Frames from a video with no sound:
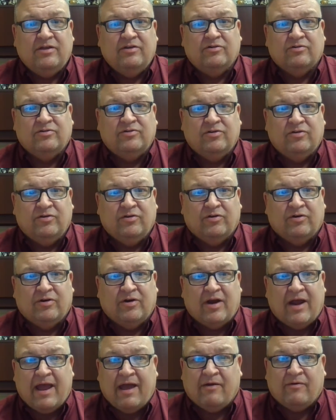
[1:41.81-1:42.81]
You'll do
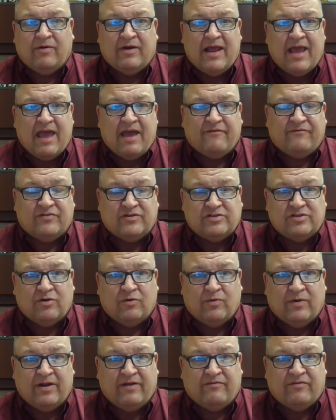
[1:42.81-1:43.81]
your hour and a half or
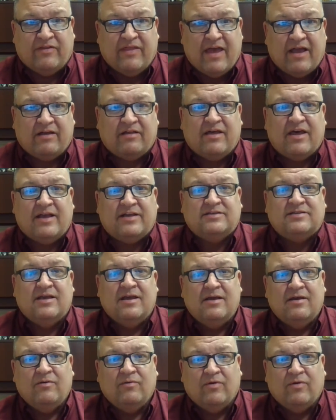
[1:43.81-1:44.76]
so, whatever in that class.